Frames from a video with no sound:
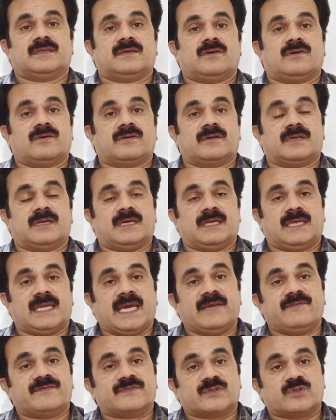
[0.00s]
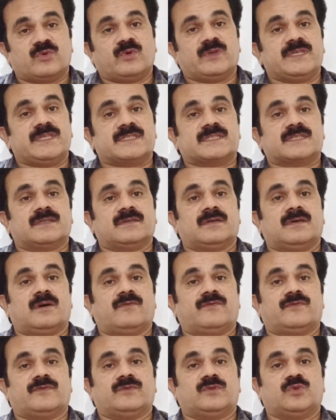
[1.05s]
or uh, life stories
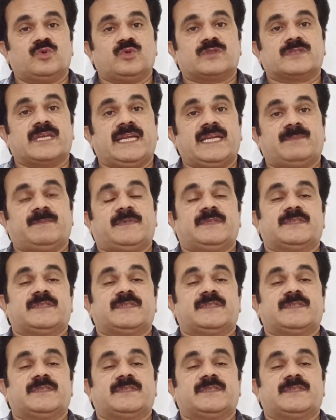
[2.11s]
of those great